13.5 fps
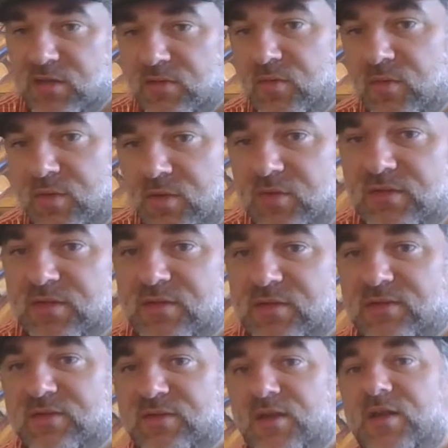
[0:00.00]
Everyone knows that
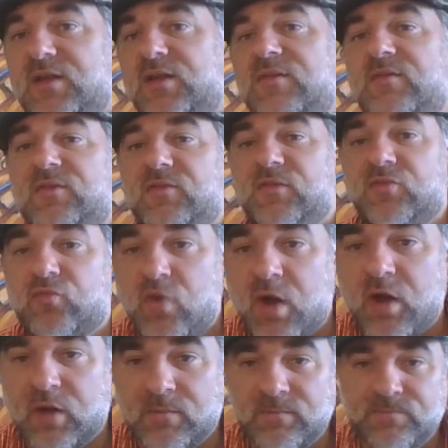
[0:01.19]
this is it, even if it's
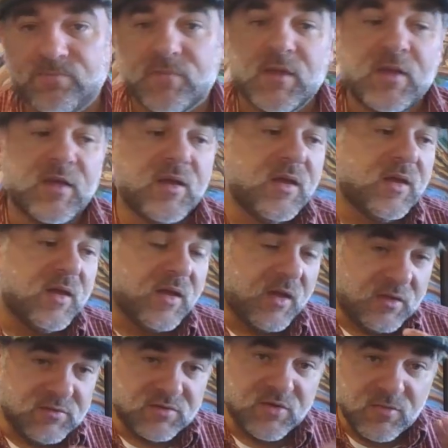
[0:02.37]
wrong.
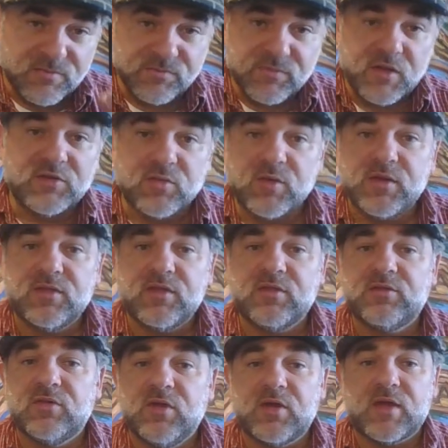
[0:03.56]
And so that's one of the things
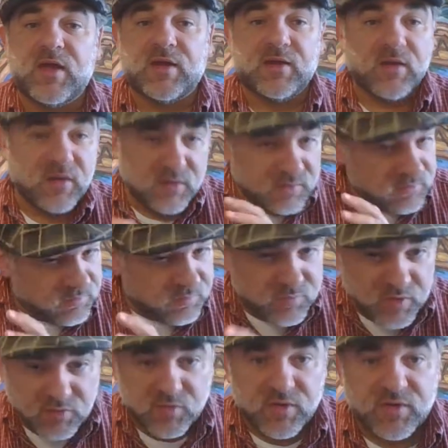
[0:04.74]
to look at, and
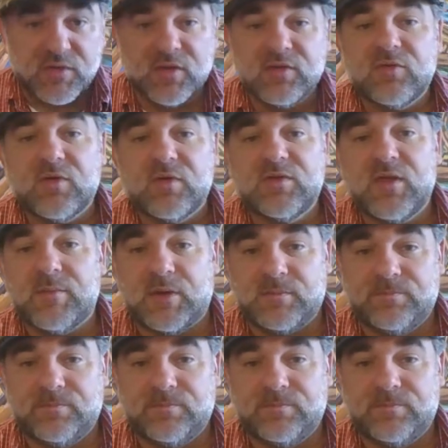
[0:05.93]
that's one of the things to examine.